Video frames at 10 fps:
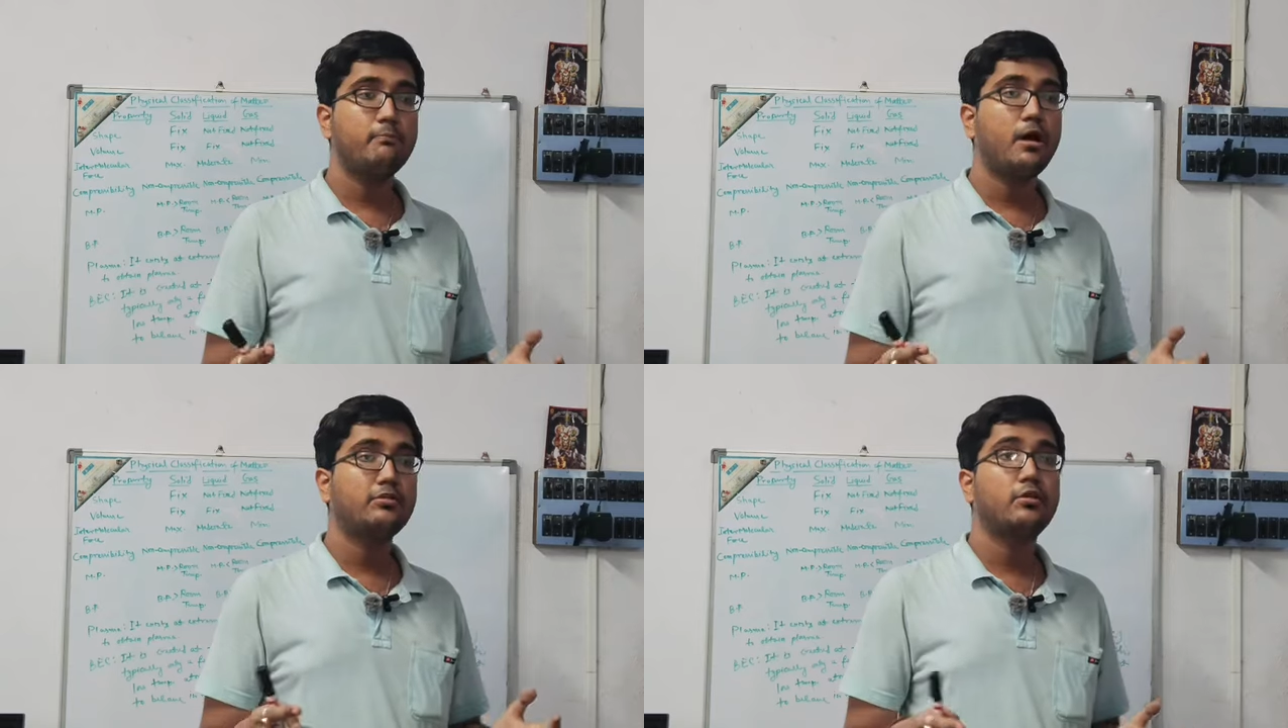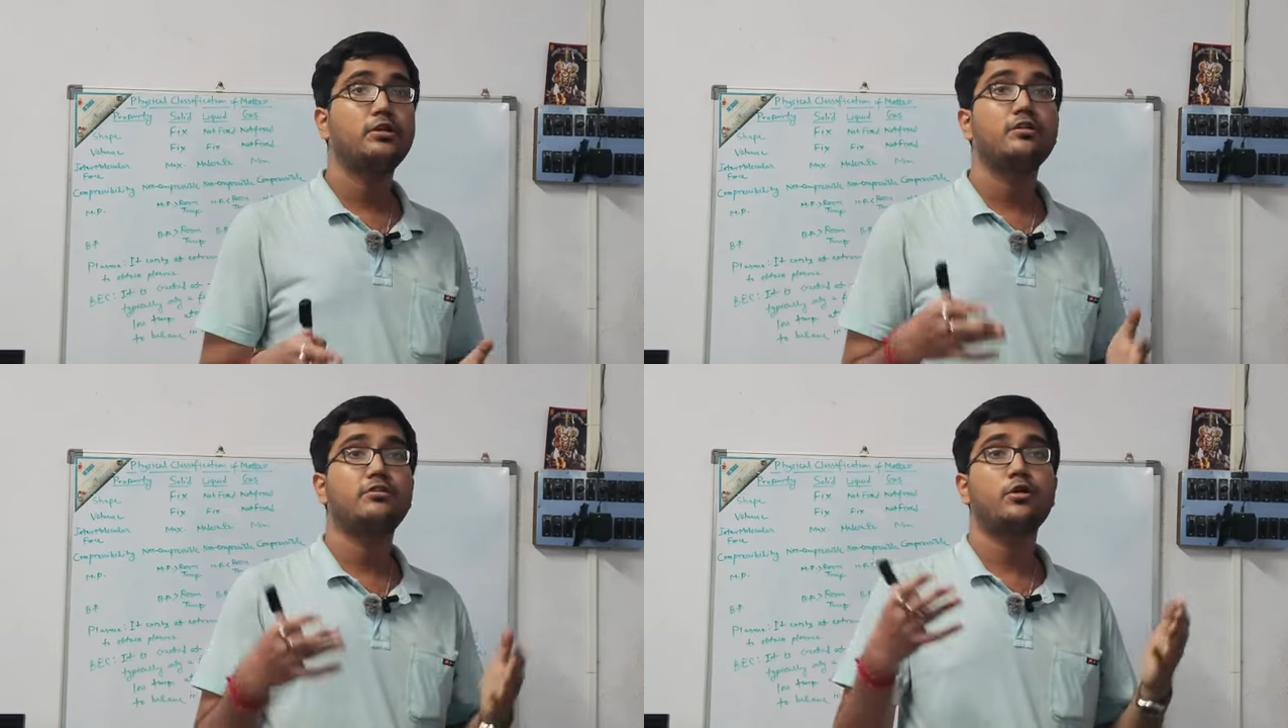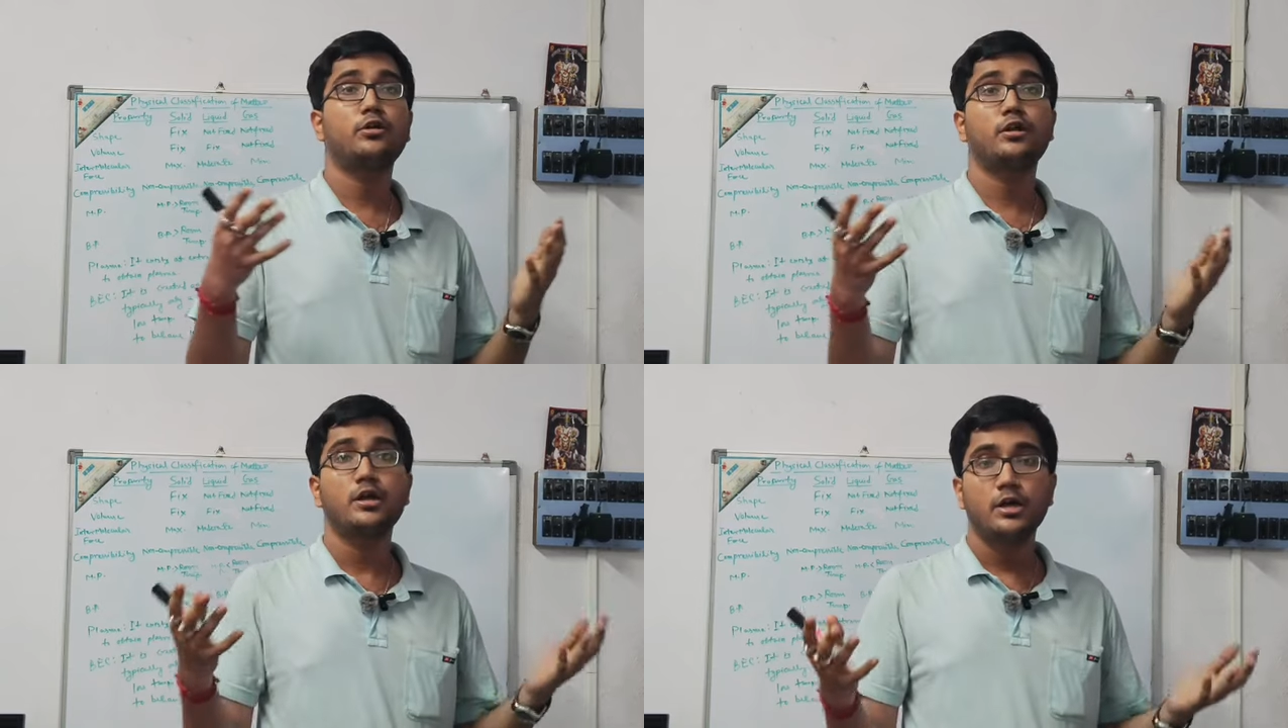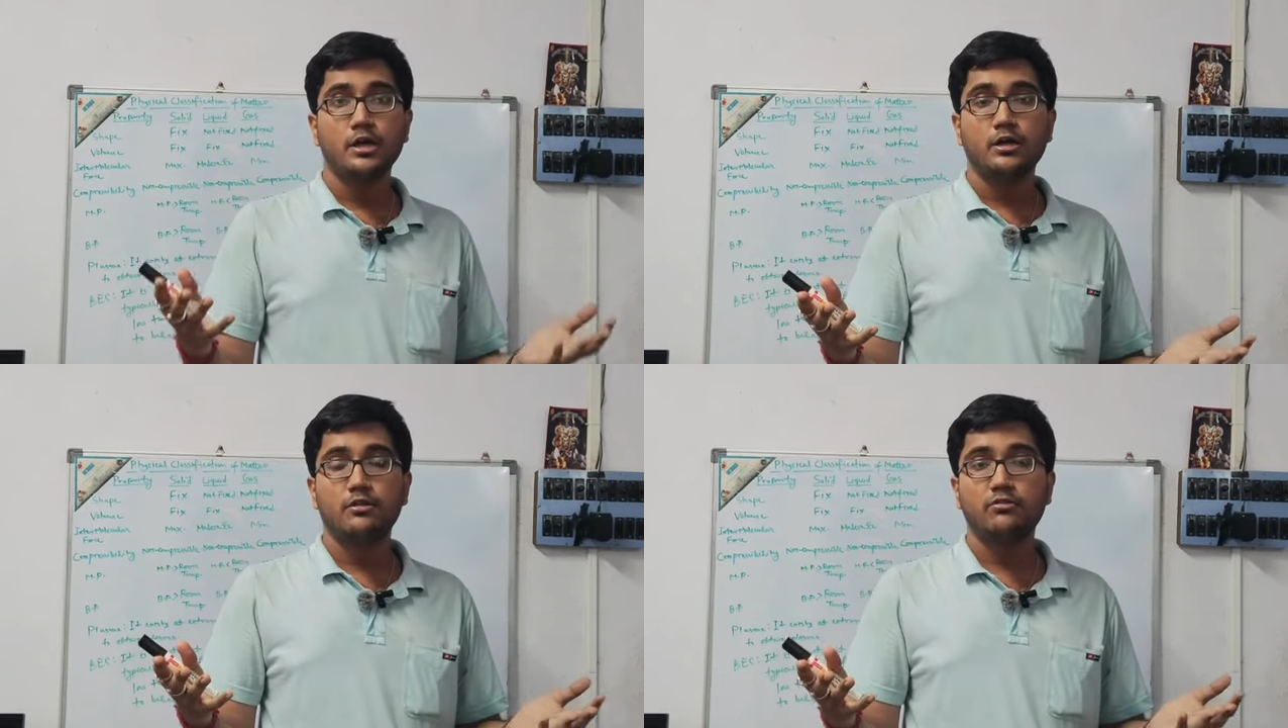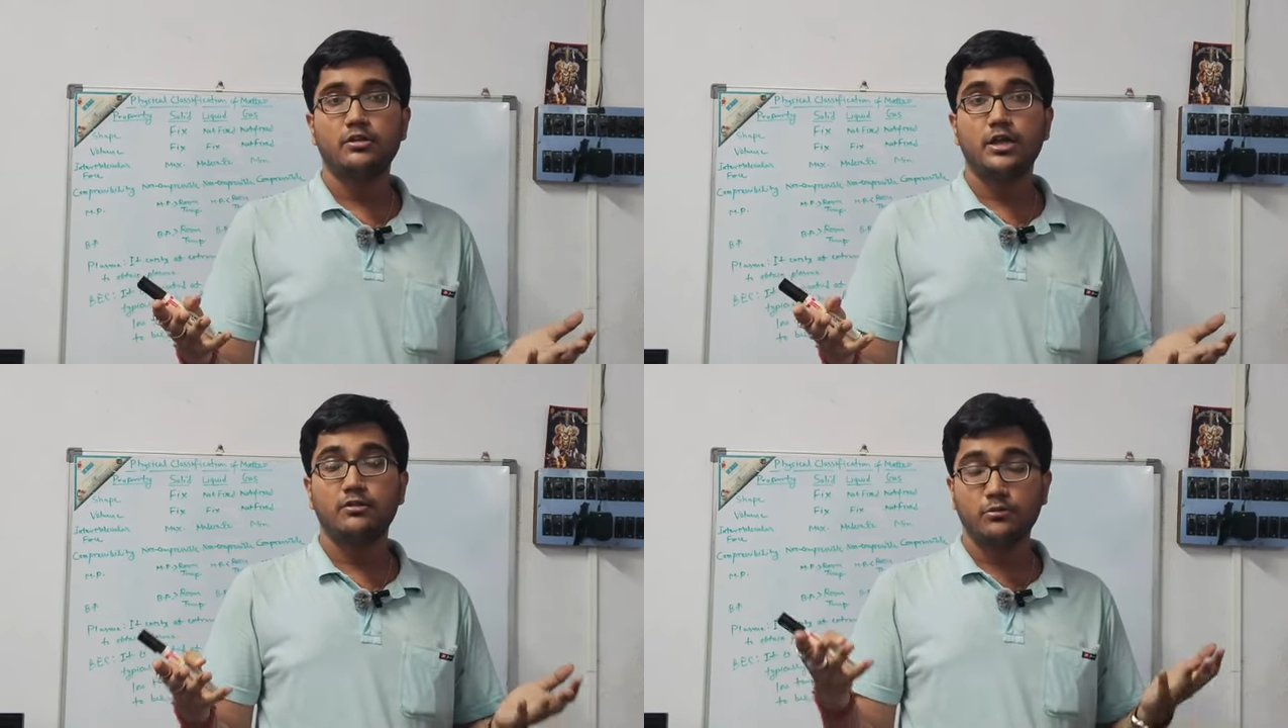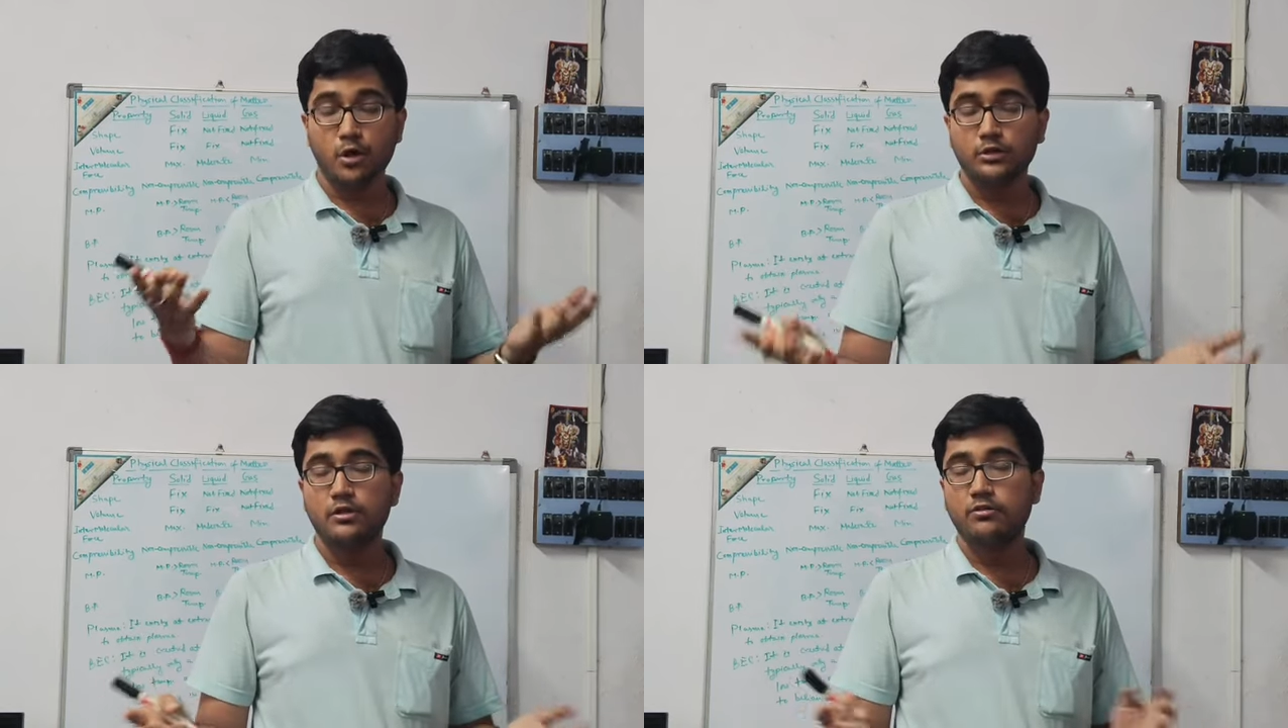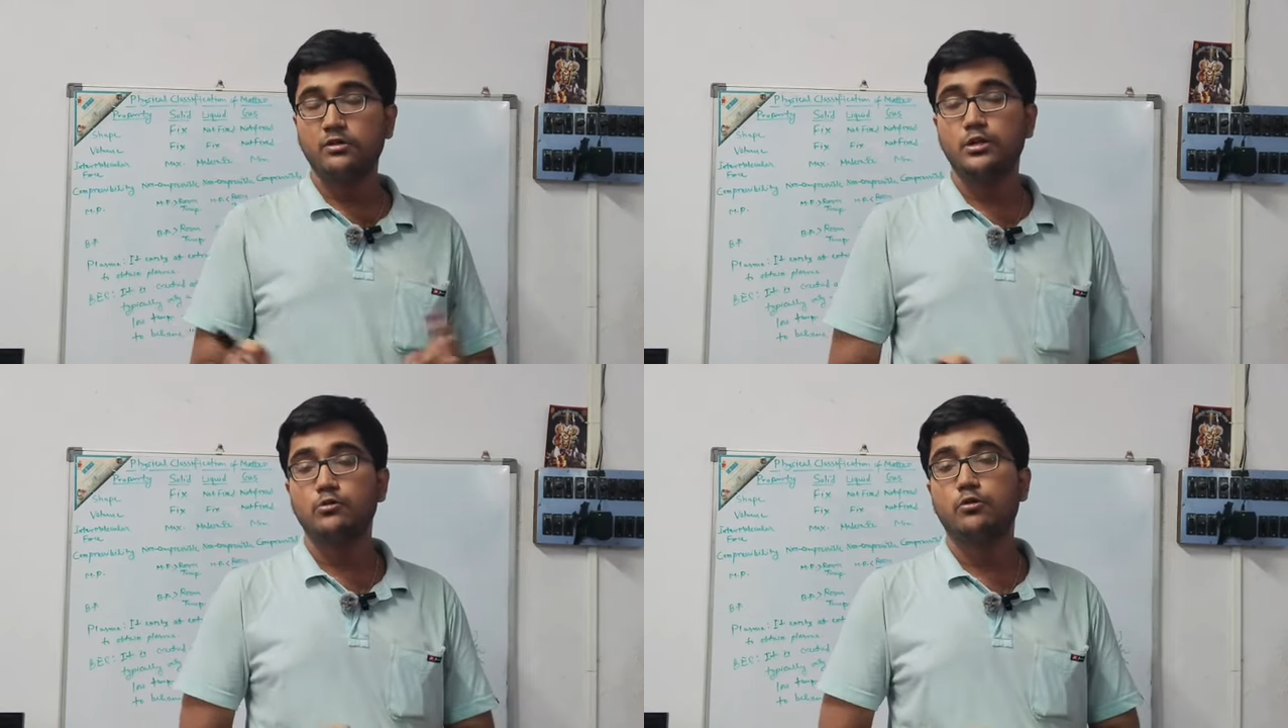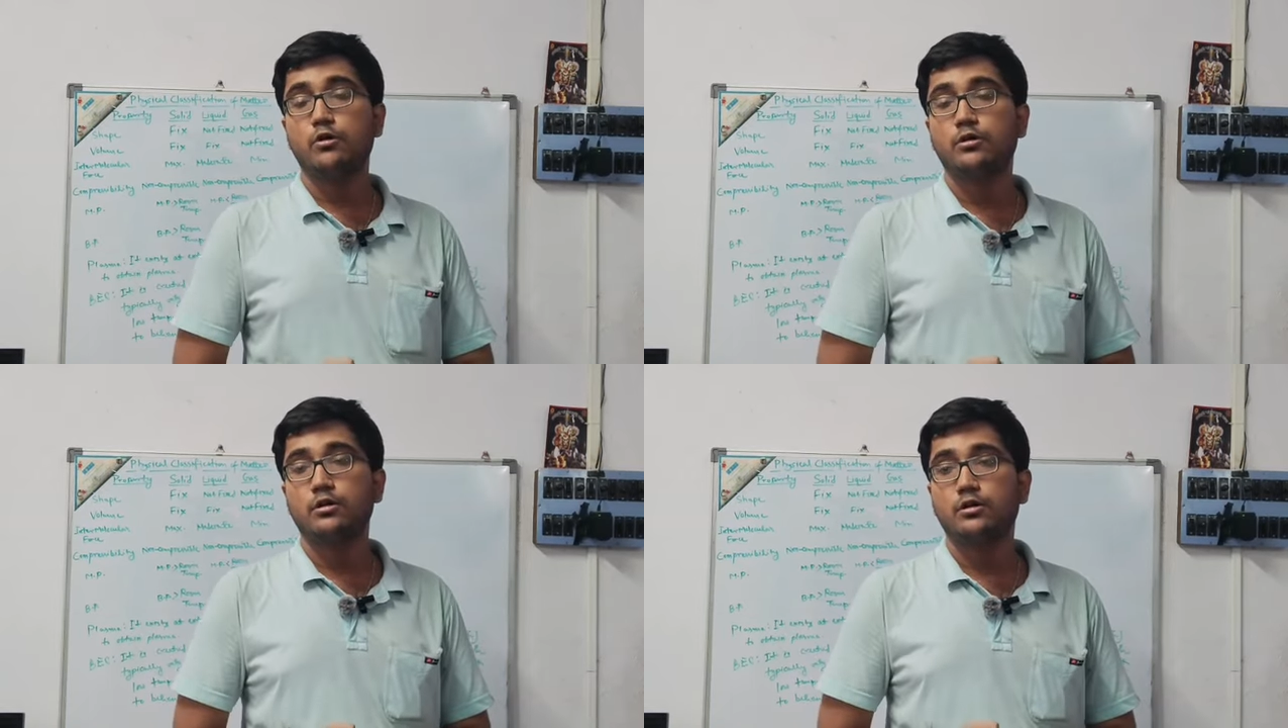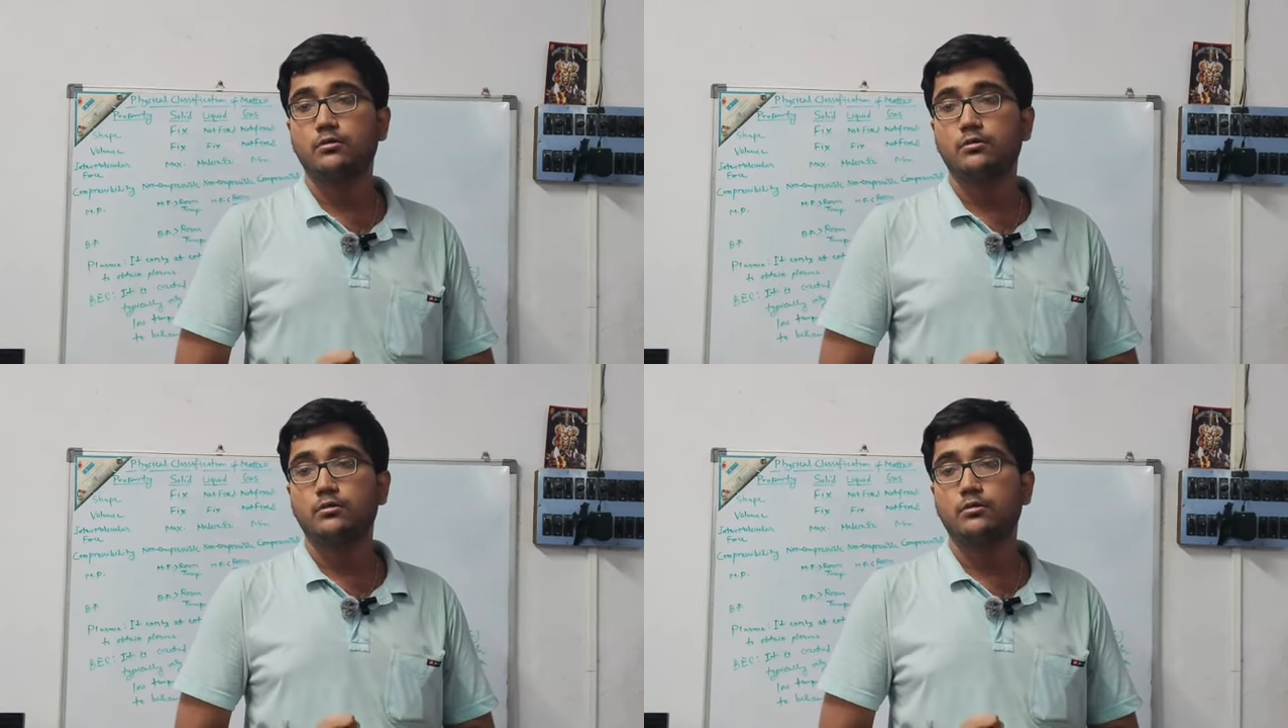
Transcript: not have mass or does not is not constitute